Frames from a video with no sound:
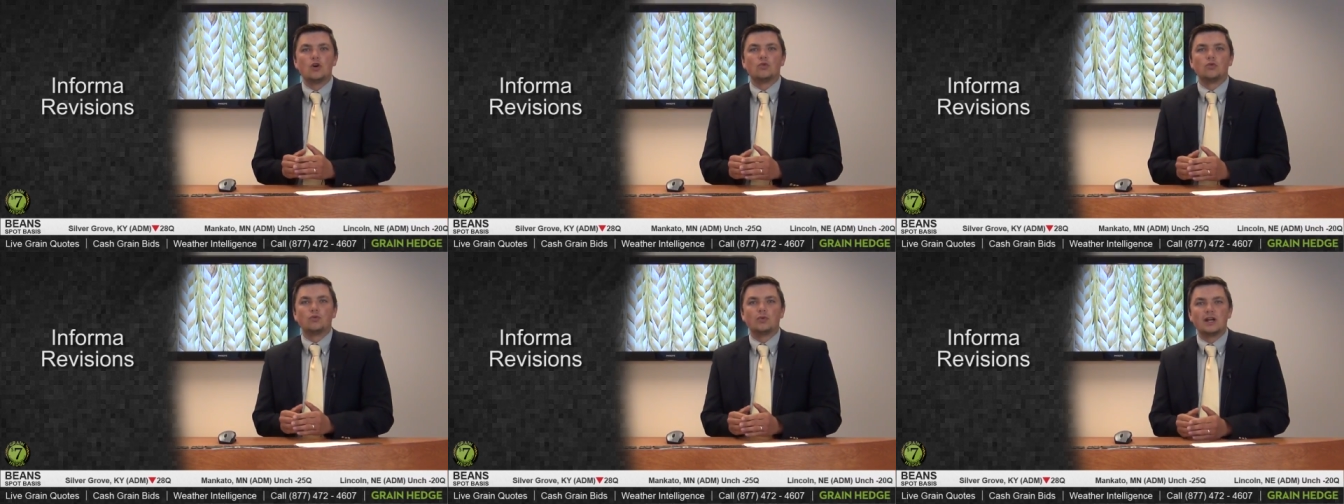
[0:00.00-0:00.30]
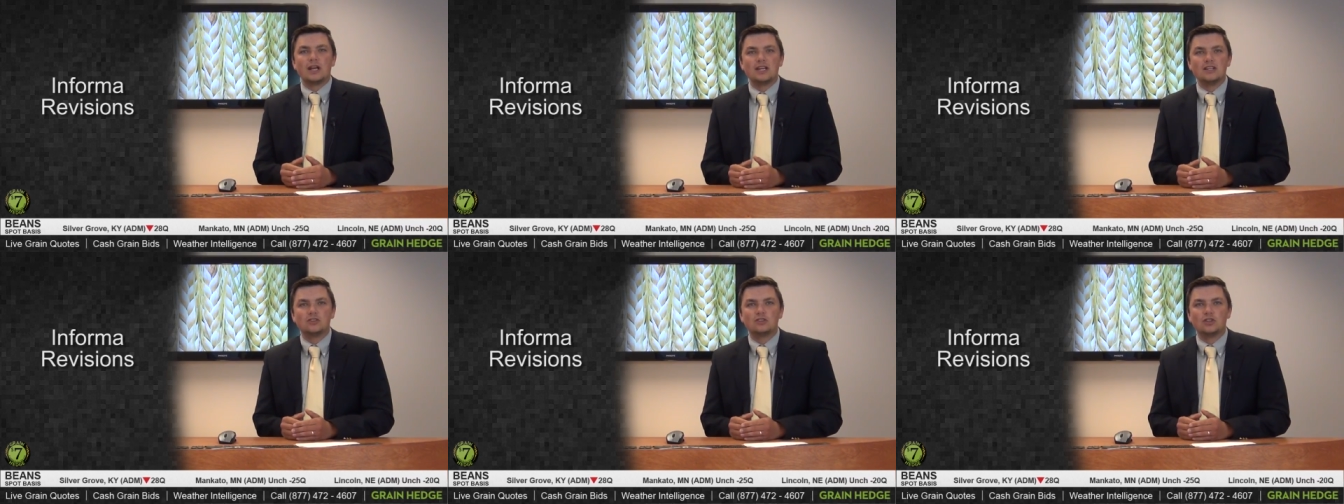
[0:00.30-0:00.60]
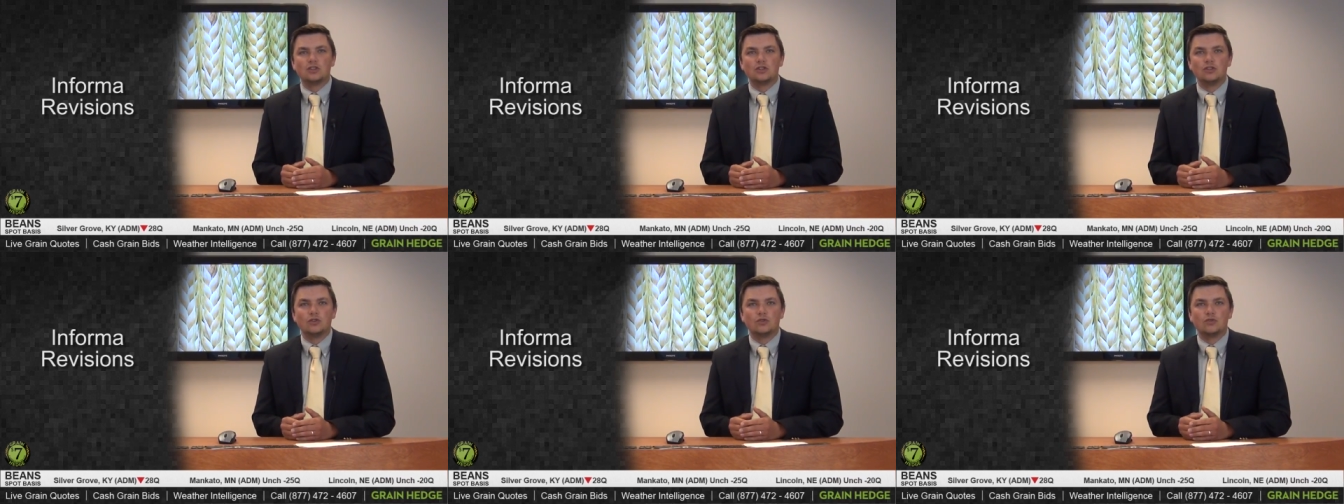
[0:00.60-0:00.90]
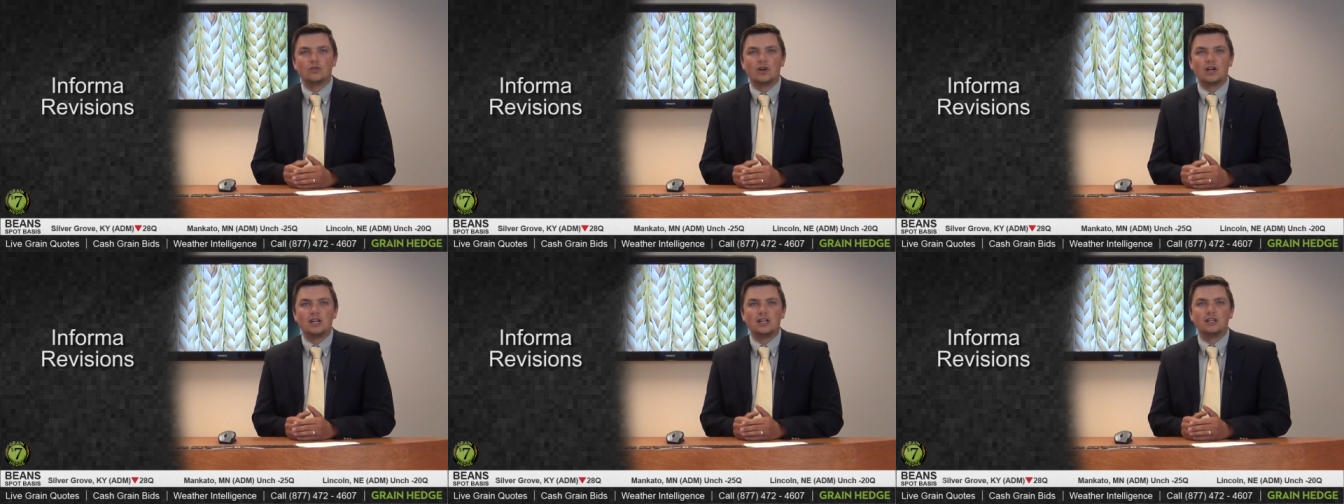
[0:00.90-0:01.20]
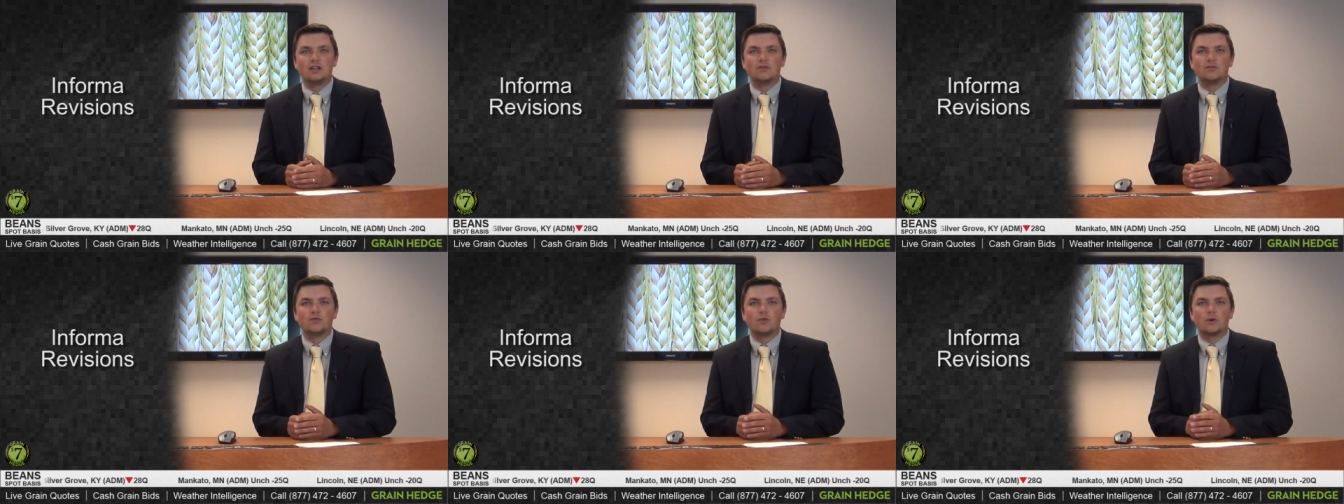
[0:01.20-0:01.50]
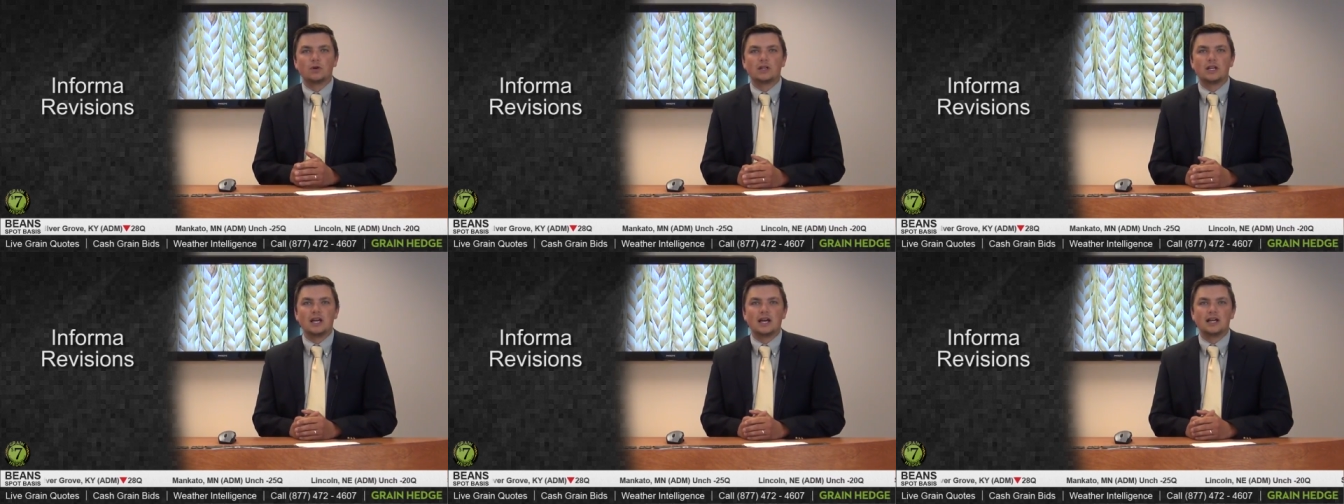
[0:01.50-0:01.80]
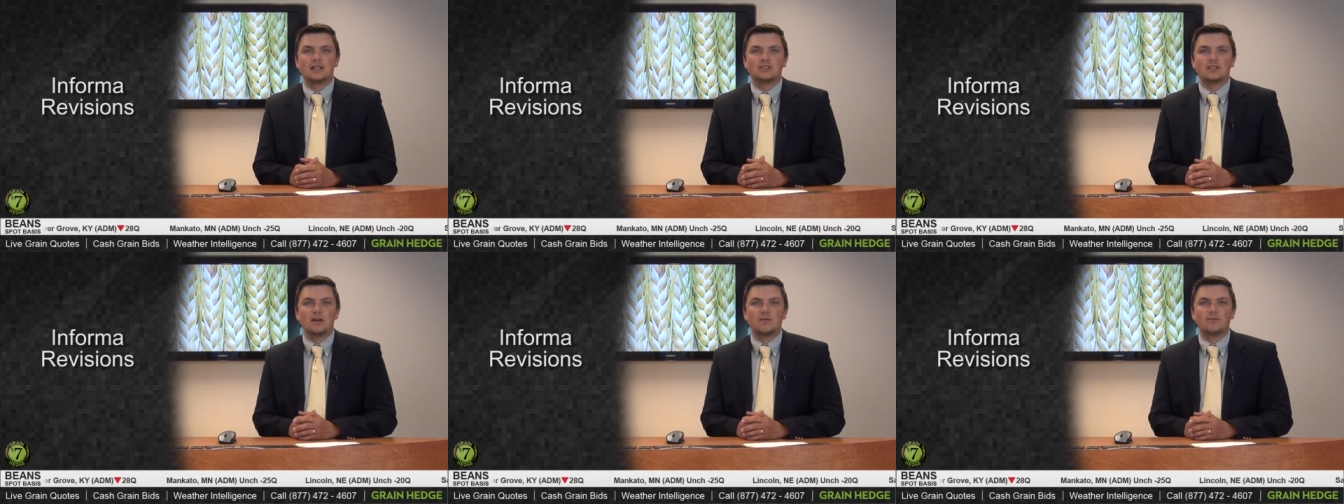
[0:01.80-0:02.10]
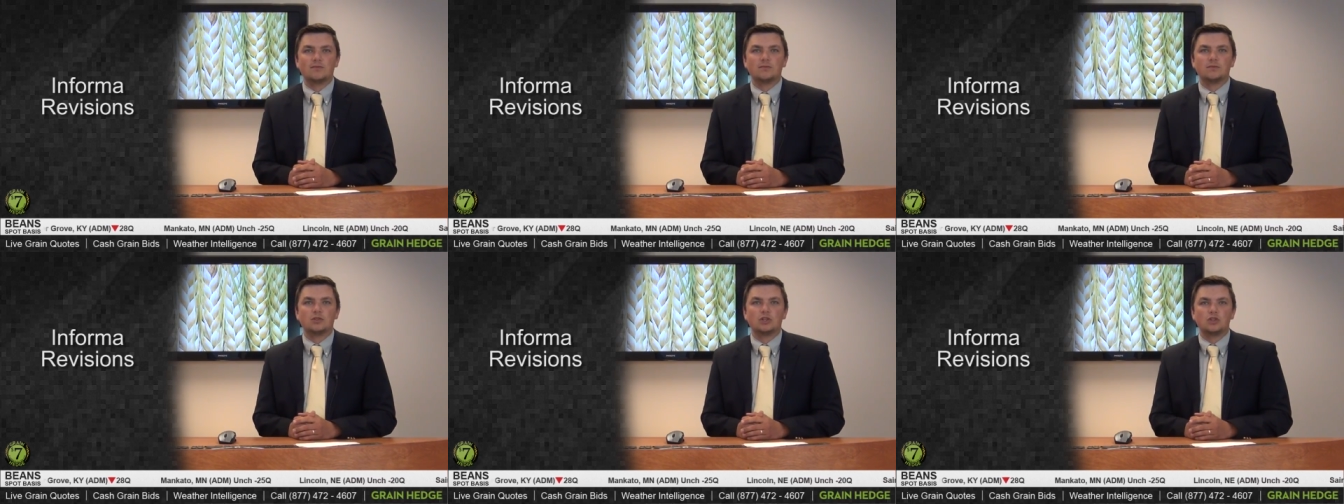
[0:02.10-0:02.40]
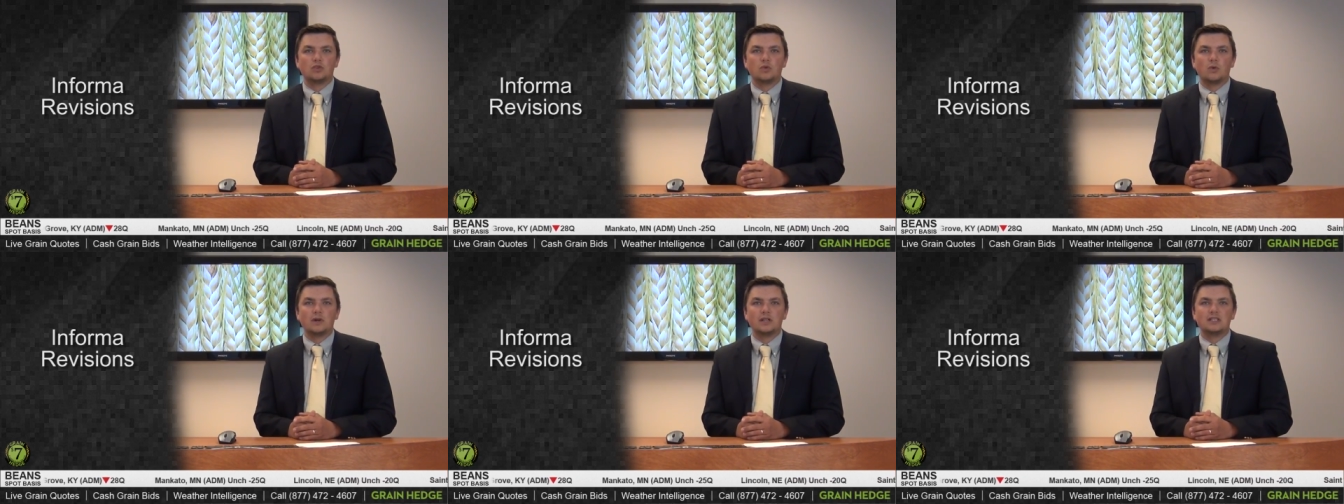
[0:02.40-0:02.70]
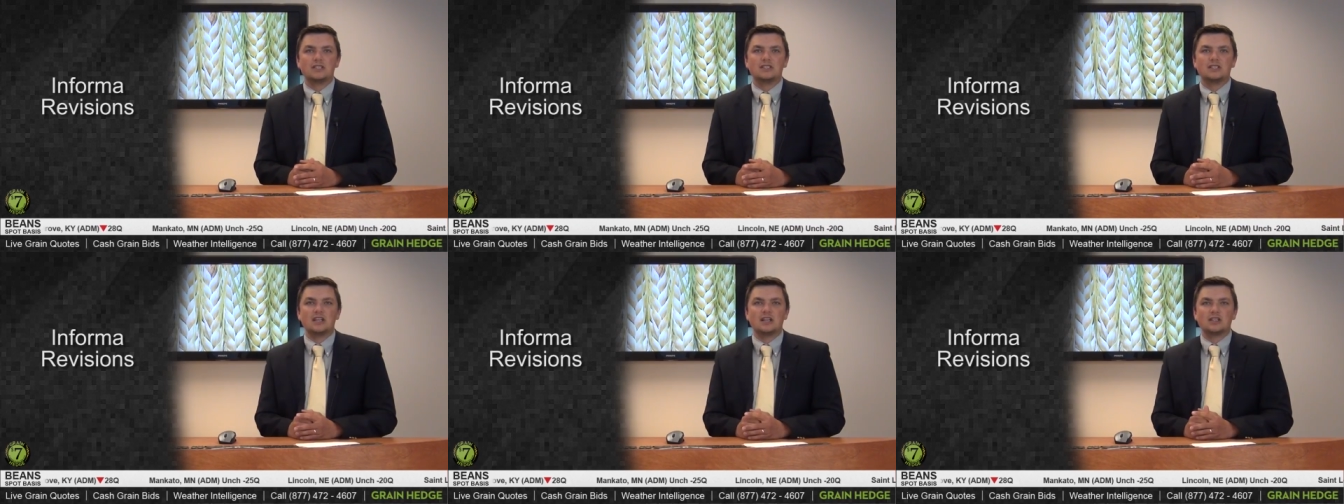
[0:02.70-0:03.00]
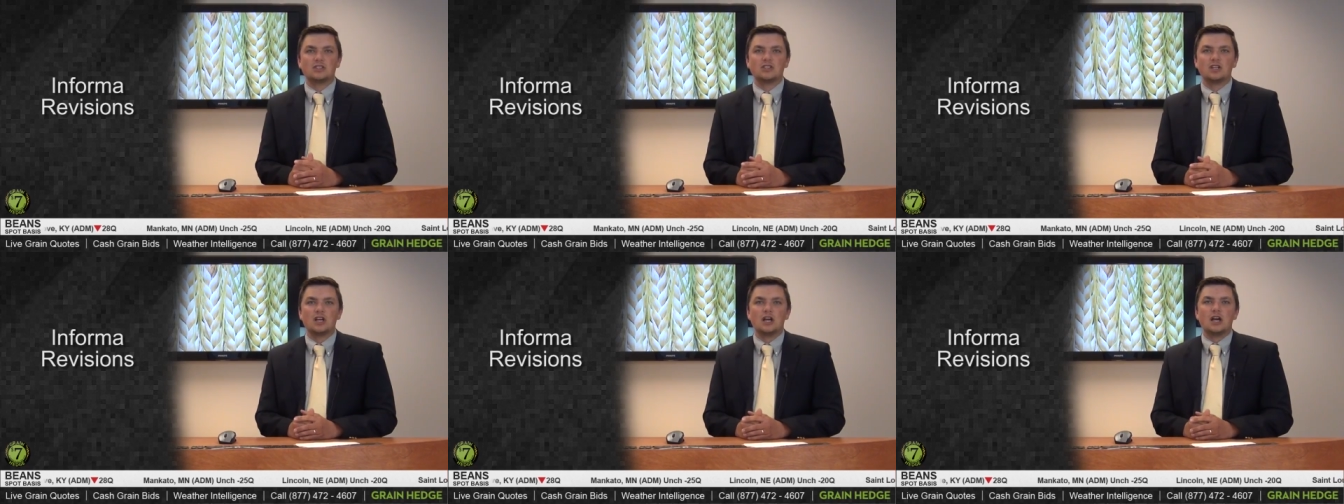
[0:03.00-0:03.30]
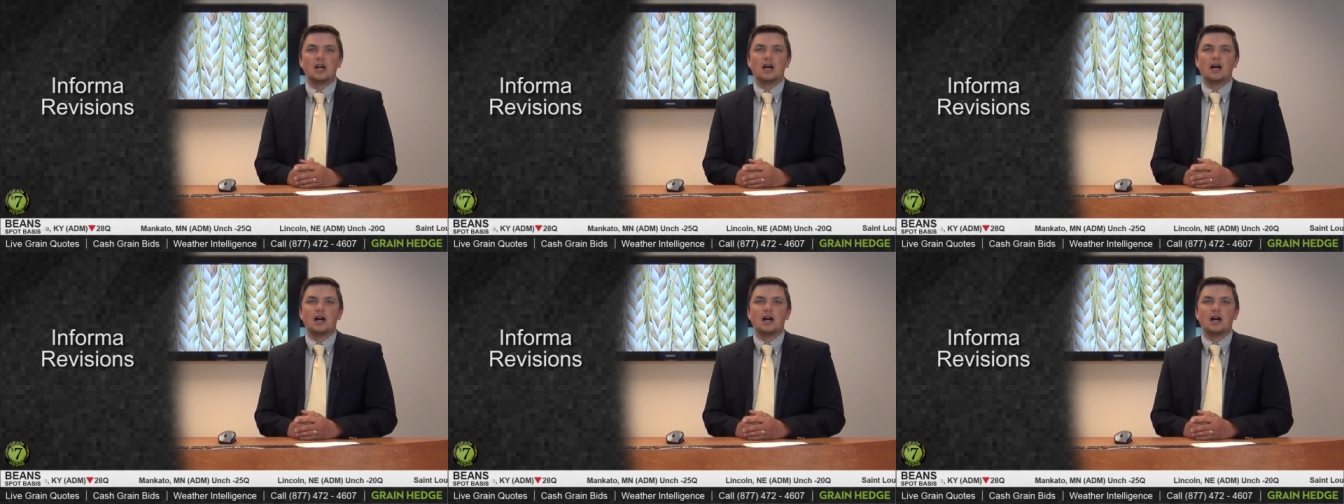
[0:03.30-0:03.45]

raise their Ukrainian forecast up to 26,